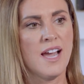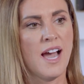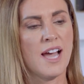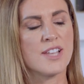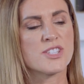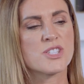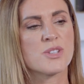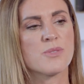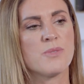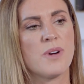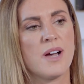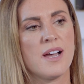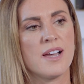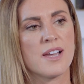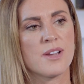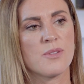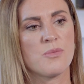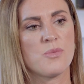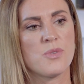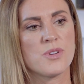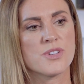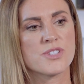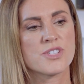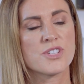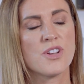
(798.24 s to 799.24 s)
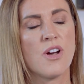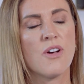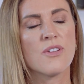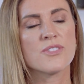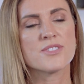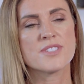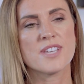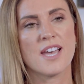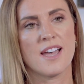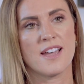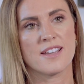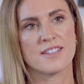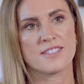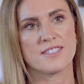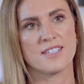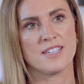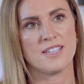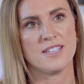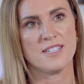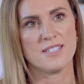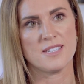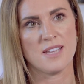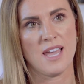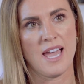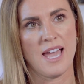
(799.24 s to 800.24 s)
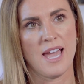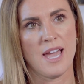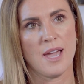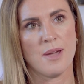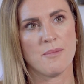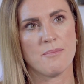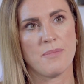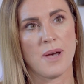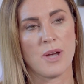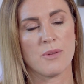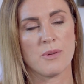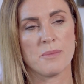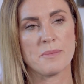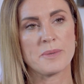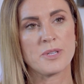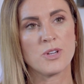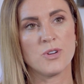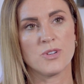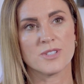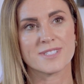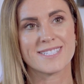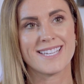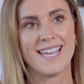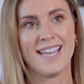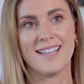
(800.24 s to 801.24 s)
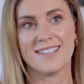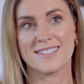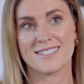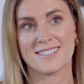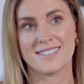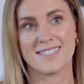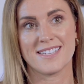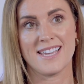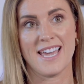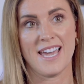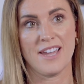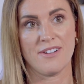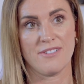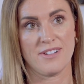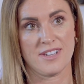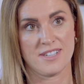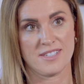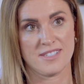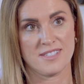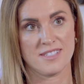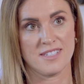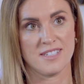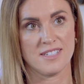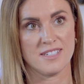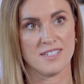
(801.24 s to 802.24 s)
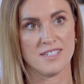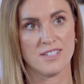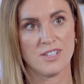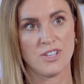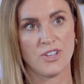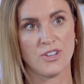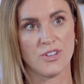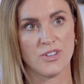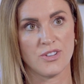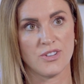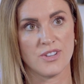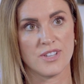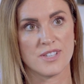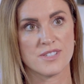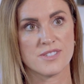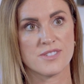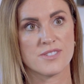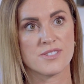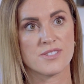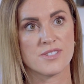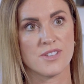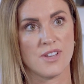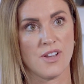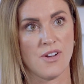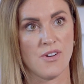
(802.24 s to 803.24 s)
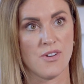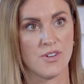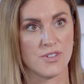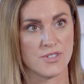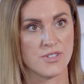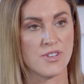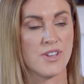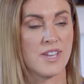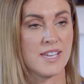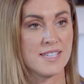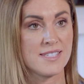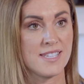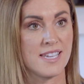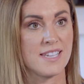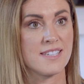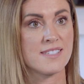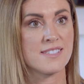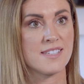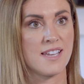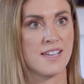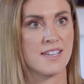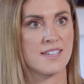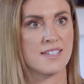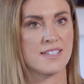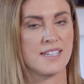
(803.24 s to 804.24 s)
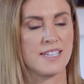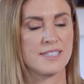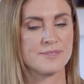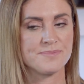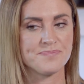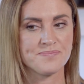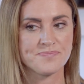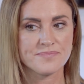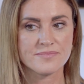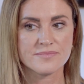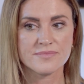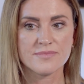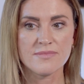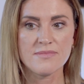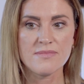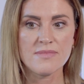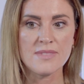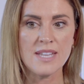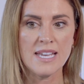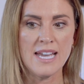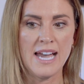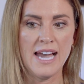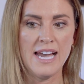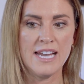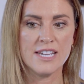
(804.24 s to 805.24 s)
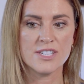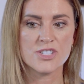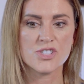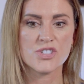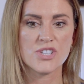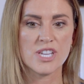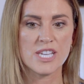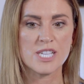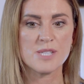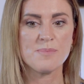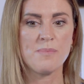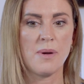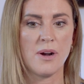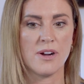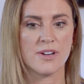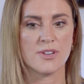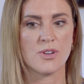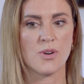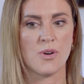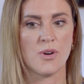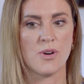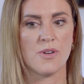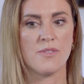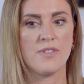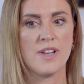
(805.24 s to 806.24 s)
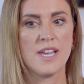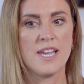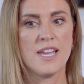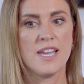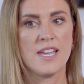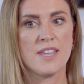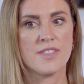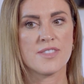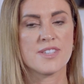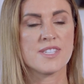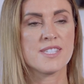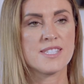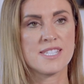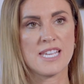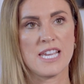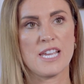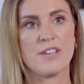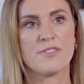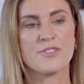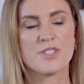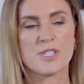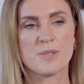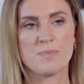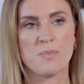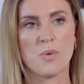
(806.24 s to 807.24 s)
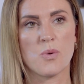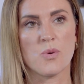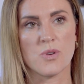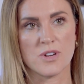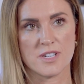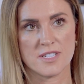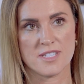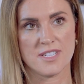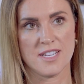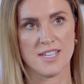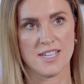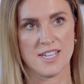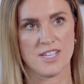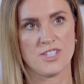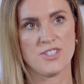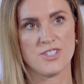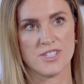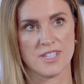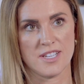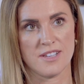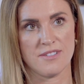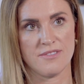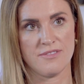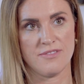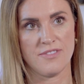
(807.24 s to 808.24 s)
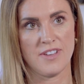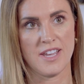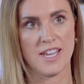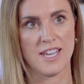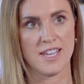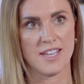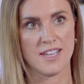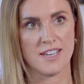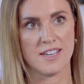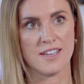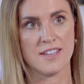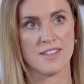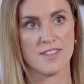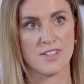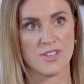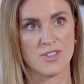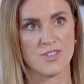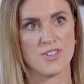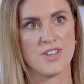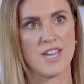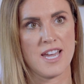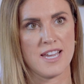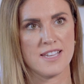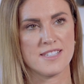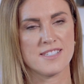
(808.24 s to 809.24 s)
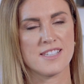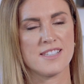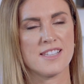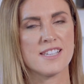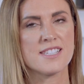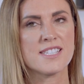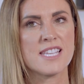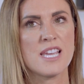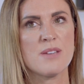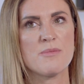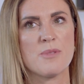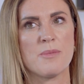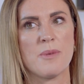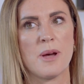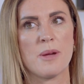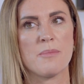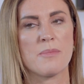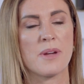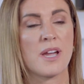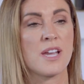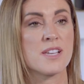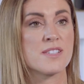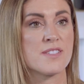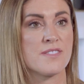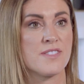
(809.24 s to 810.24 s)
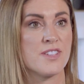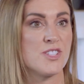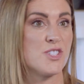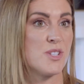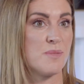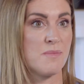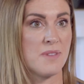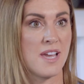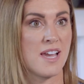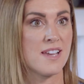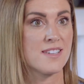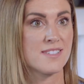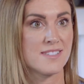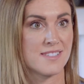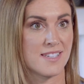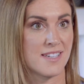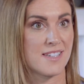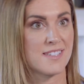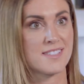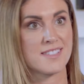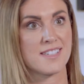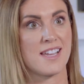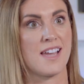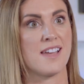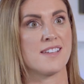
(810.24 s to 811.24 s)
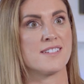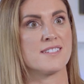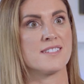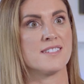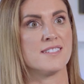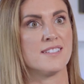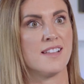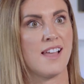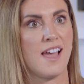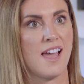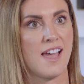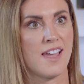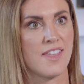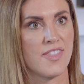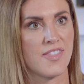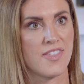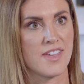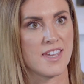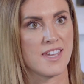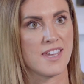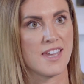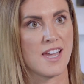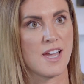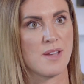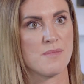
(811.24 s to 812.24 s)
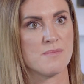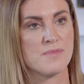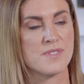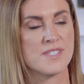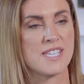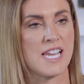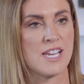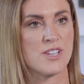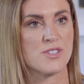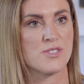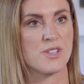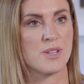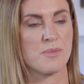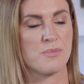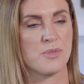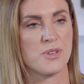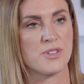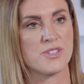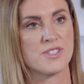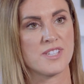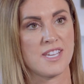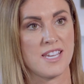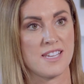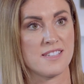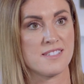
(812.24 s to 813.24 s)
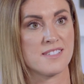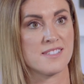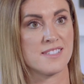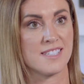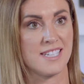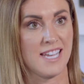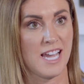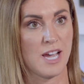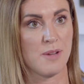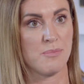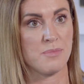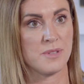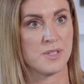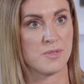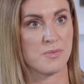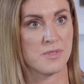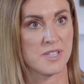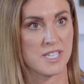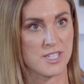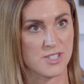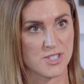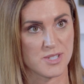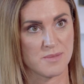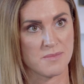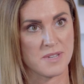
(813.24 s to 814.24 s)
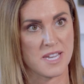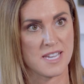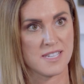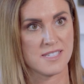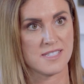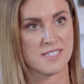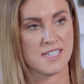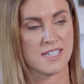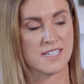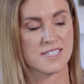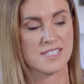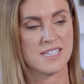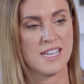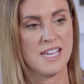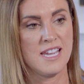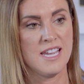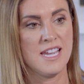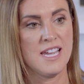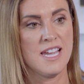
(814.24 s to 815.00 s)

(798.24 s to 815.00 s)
And so I was contacted by a woman called Kelsey Erickson, who is on USA Cycling. And she is part of the Safe Sport initiative in the US. And this came about because of the gymnastics scandal and the sexual abuse cases that happened within gymnastics.